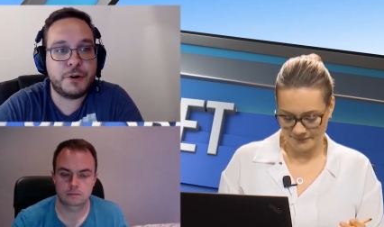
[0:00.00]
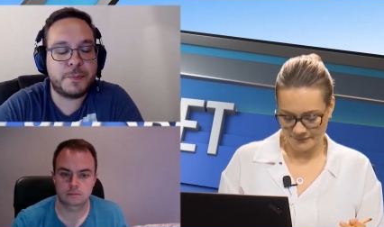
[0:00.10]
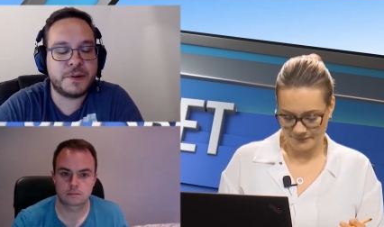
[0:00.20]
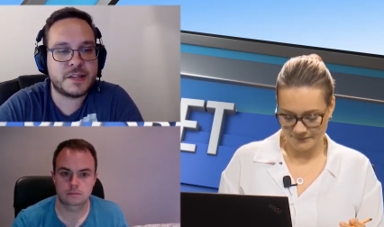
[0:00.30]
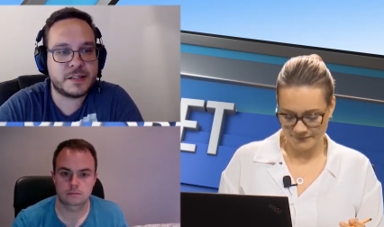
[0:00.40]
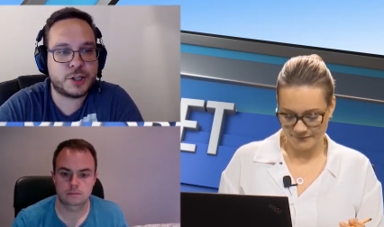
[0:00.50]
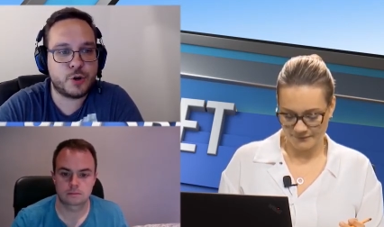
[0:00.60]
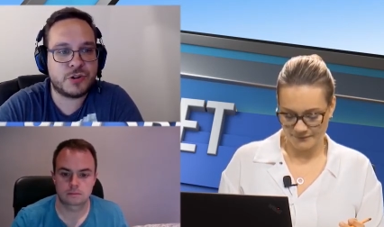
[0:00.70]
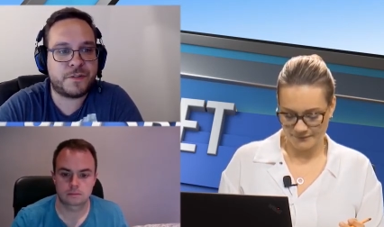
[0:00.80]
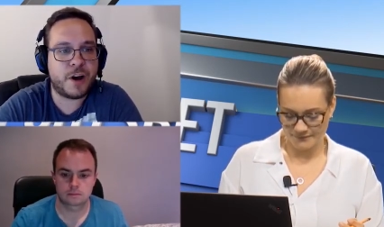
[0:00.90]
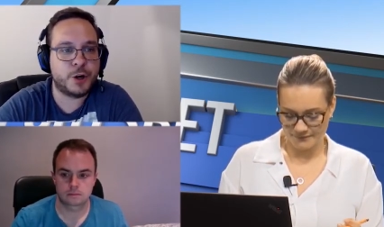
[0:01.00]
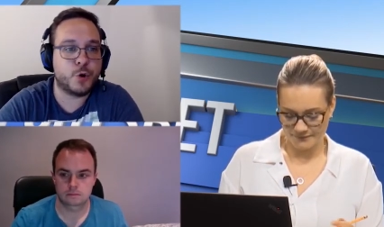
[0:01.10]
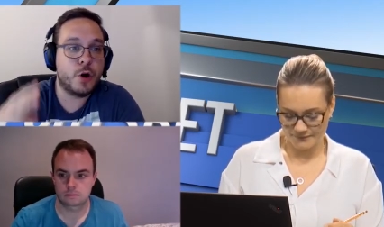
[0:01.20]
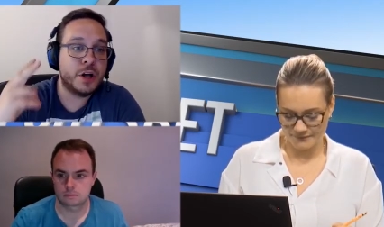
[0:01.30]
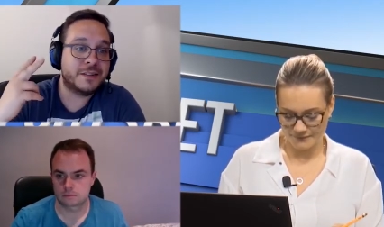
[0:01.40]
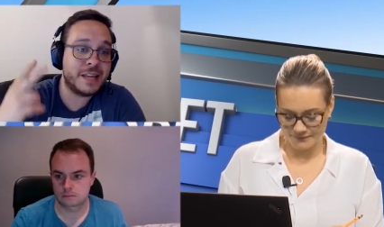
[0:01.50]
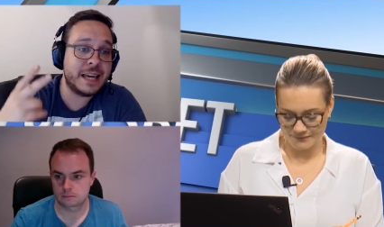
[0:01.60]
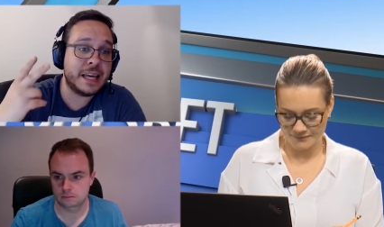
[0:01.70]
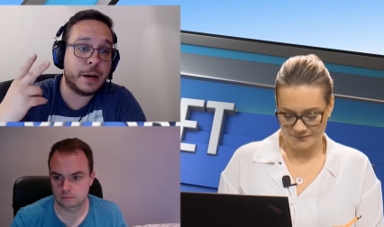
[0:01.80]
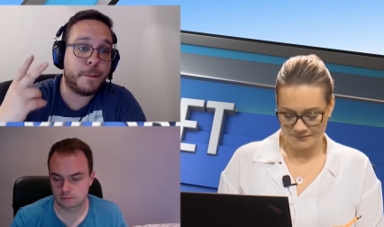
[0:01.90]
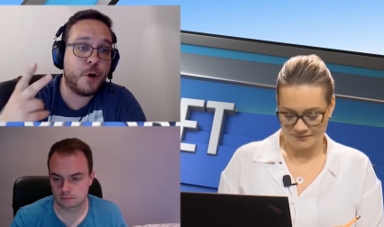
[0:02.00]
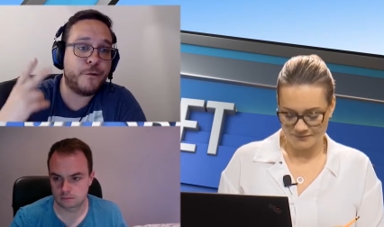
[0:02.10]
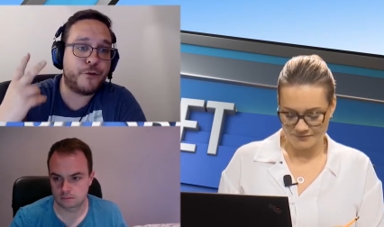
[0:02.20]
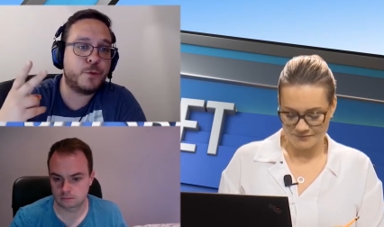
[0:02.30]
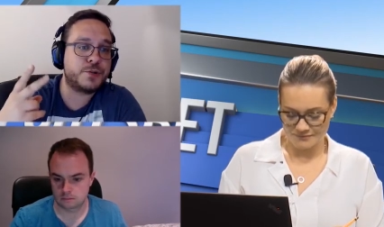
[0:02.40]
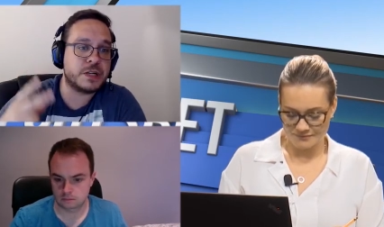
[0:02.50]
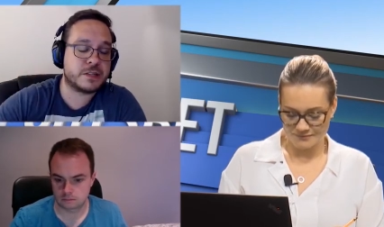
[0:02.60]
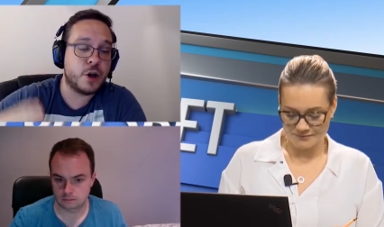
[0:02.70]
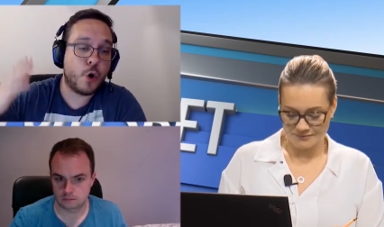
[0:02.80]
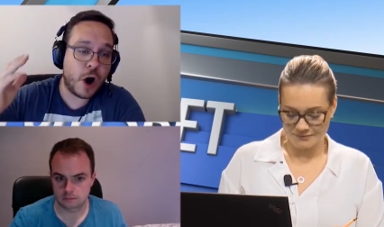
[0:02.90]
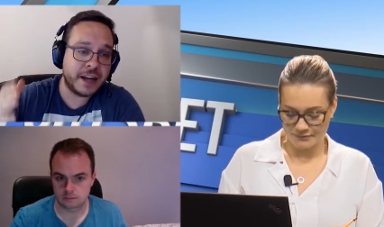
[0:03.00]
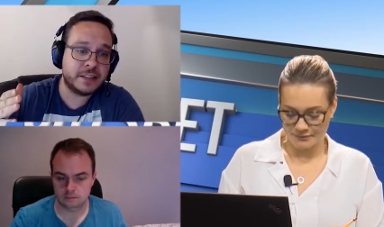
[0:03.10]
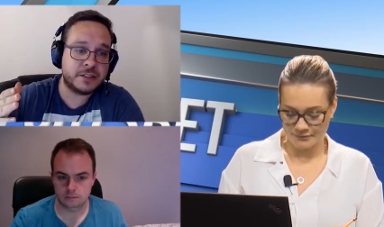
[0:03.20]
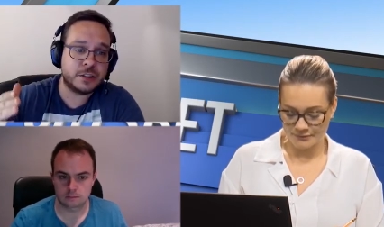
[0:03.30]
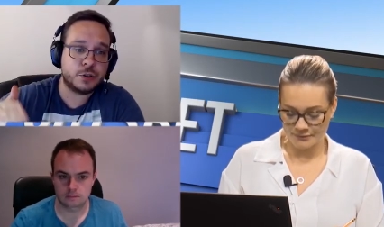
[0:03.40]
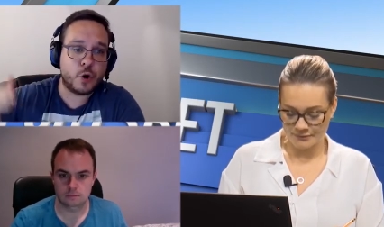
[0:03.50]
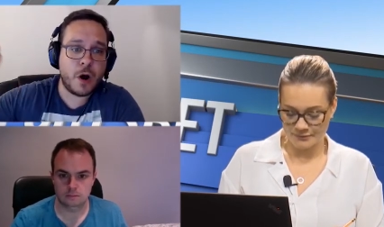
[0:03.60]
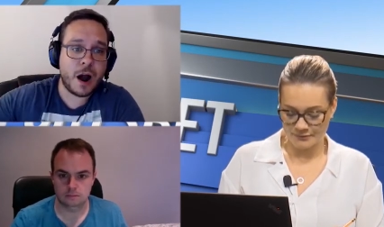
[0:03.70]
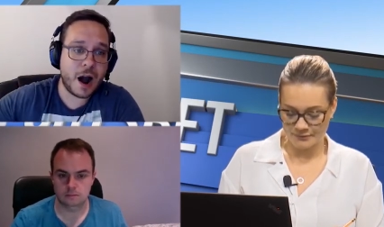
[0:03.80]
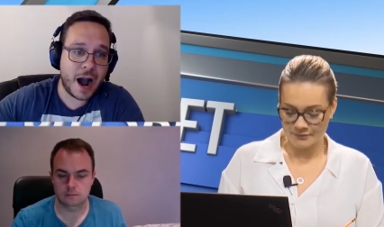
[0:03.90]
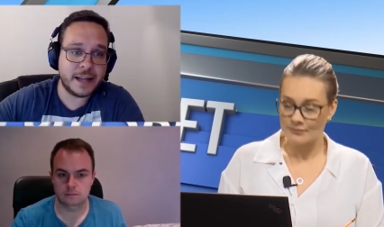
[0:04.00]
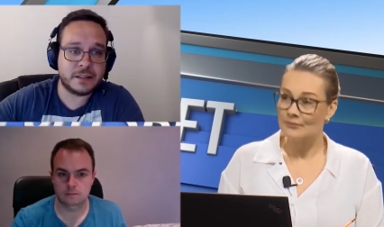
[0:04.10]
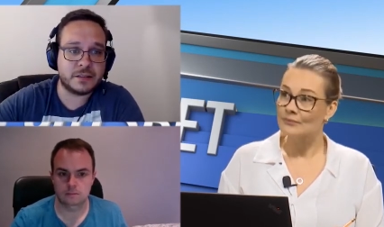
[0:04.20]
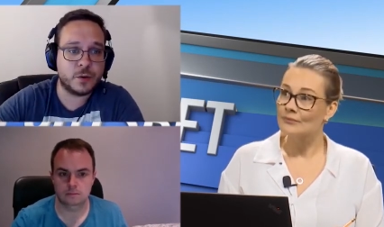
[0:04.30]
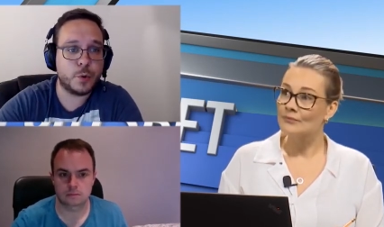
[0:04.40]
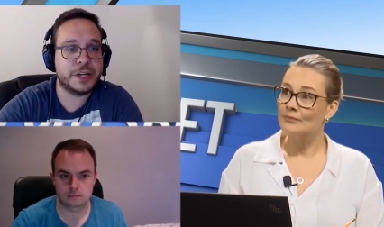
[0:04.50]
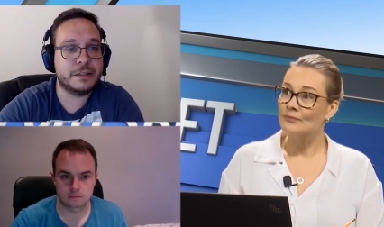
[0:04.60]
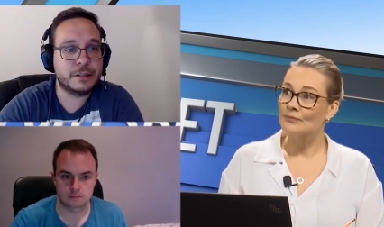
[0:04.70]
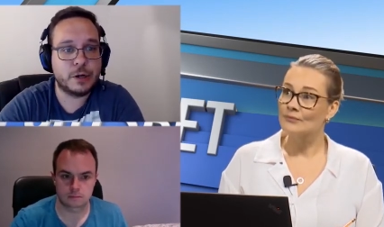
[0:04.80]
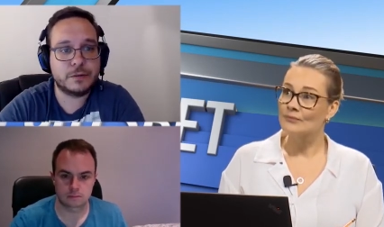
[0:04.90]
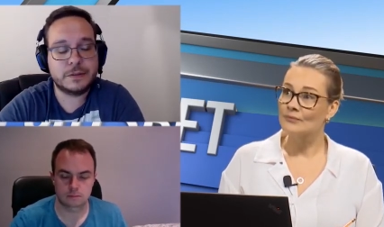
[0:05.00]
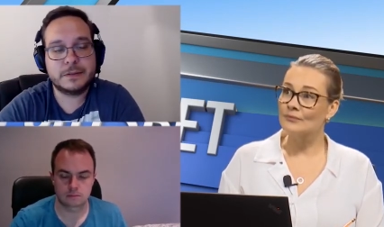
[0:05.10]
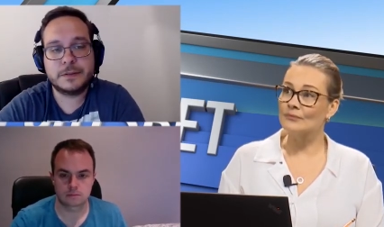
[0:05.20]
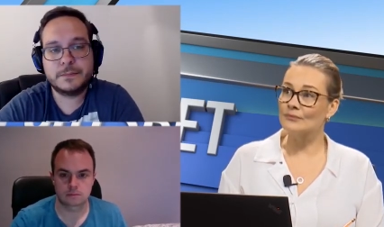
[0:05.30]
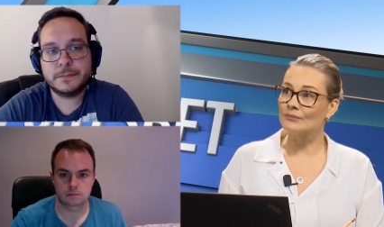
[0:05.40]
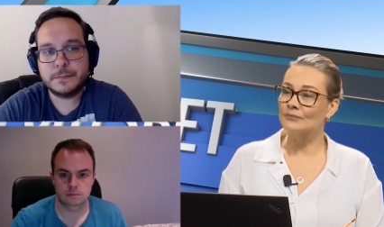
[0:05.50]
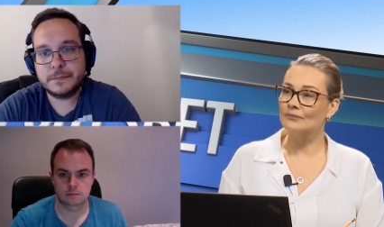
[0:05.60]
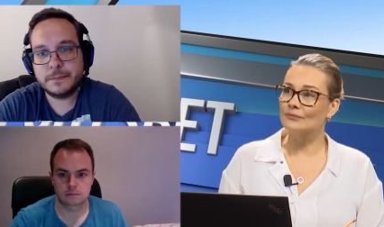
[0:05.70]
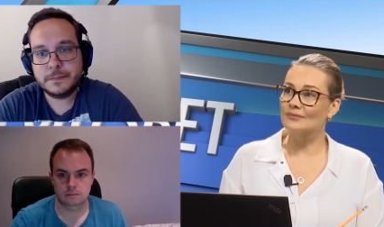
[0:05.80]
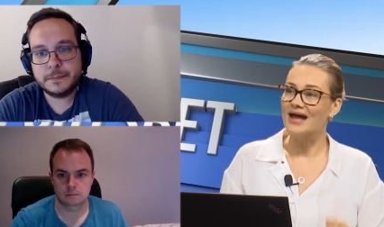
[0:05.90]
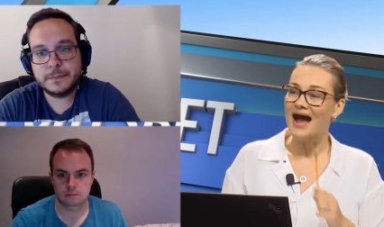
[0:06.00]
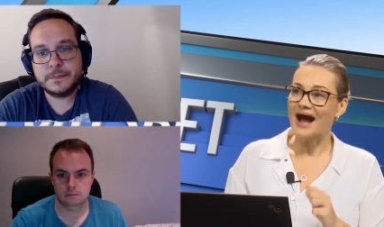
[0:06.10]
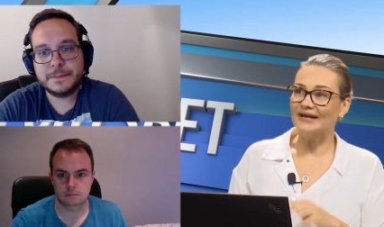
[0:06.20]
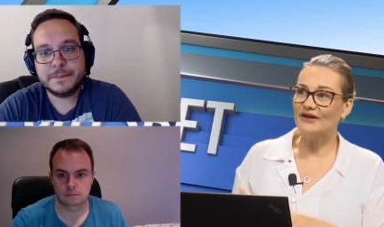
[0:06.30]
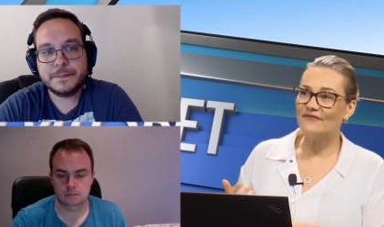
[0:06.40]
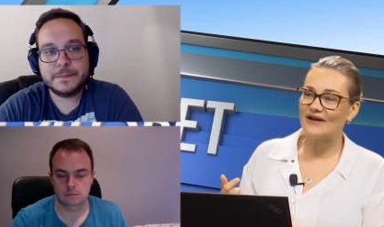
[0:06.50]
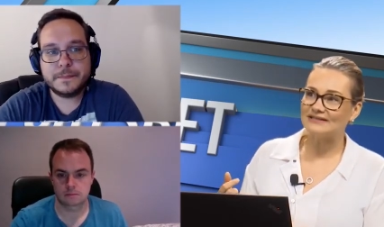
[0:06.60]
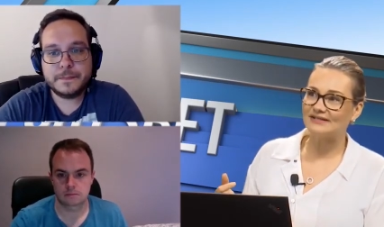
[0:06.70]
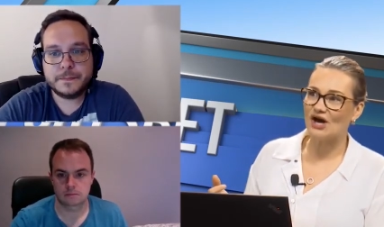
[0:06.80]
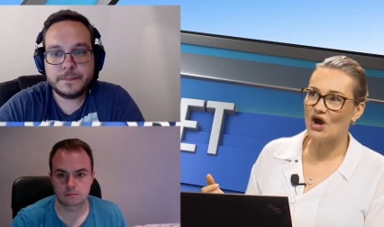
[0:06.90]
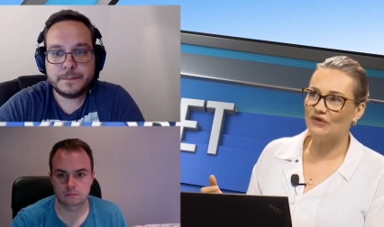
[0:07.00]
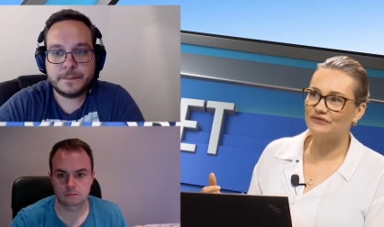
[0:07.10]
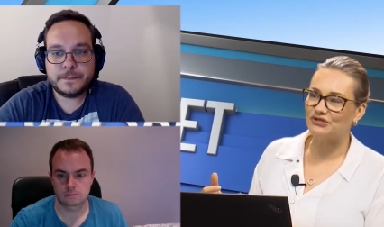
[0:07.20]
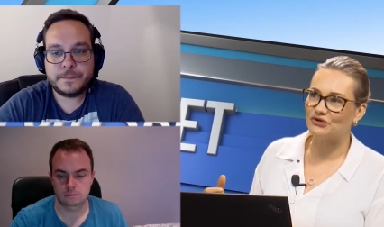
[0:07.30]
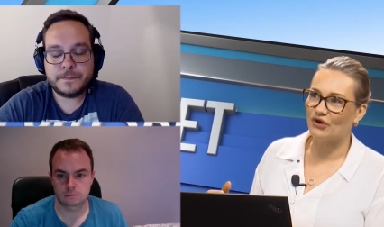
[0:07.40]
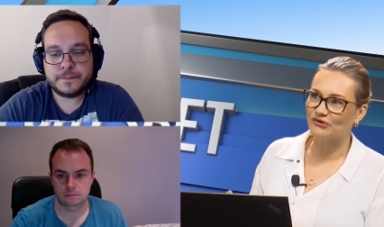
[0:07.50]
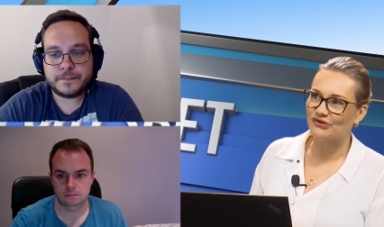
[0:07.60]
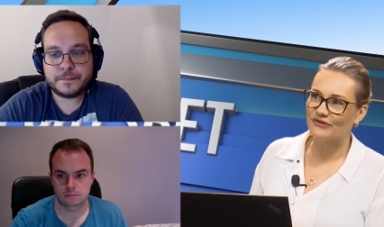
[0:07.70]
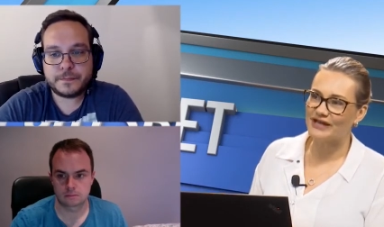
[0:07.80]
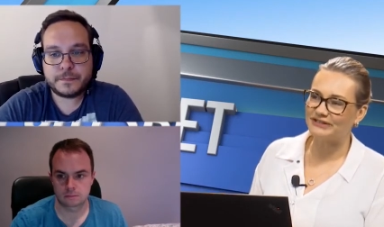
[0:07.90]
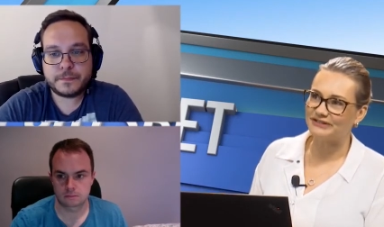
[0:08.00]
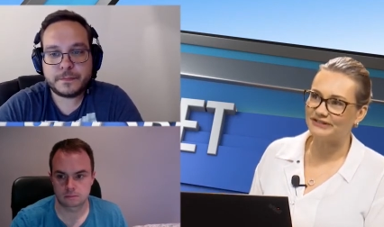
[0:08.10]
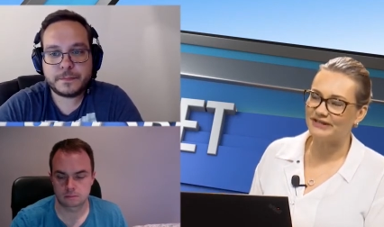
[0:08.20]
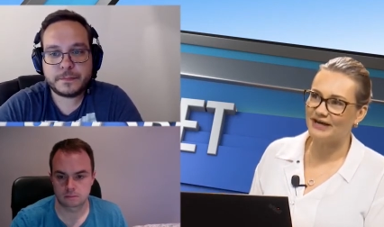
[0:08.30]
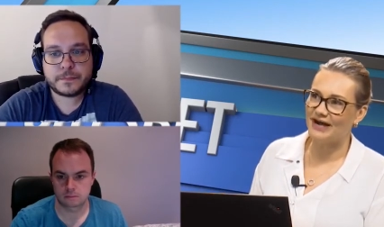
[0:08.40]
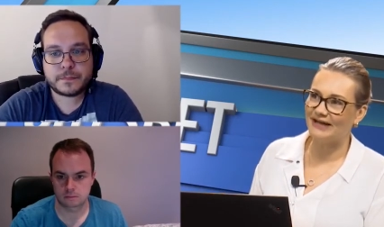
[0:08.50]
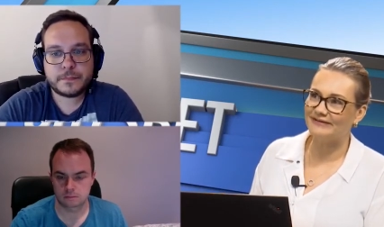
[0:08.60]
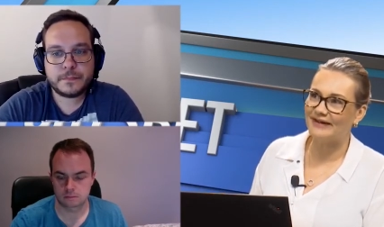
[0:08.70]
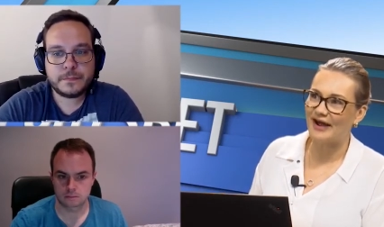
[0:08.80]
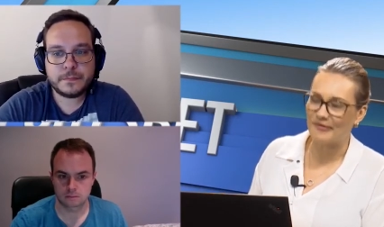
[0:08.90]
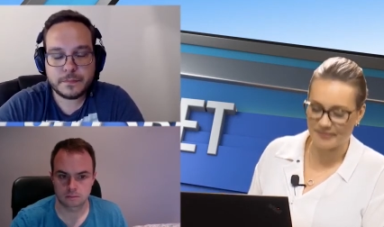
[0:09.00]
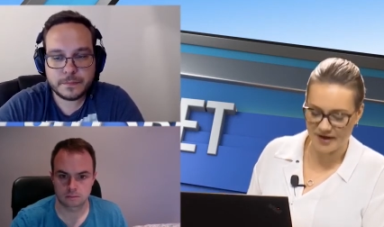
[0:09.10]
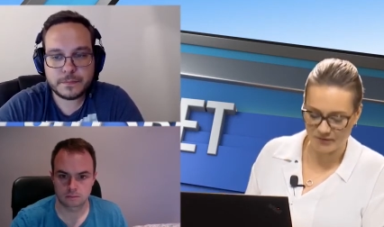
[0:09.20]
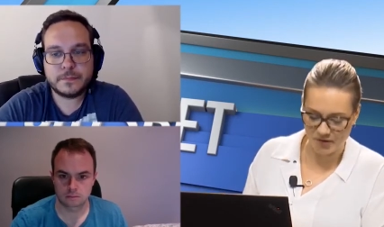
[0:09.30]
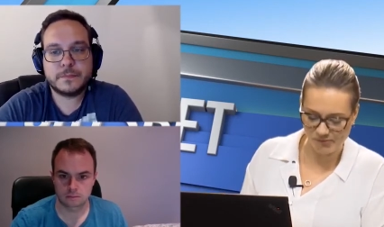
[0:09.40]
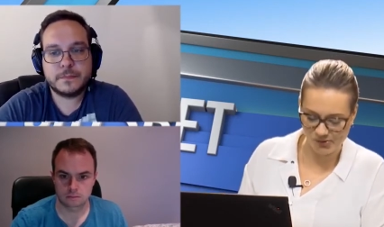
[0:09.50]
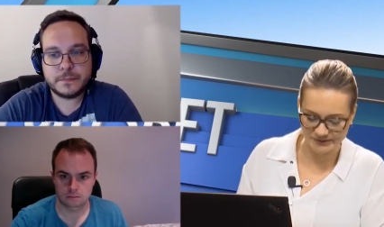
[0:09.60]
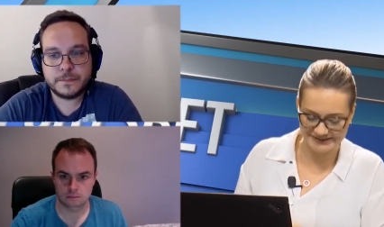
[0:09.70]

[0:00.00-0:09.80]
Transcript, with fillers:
Speaker 1: represents huge value, taking both options, either the draw, either the win. You
Speaker 2: know? Mm-hmm. I love that uh, over two goals on the Asian uh, handicap there, one point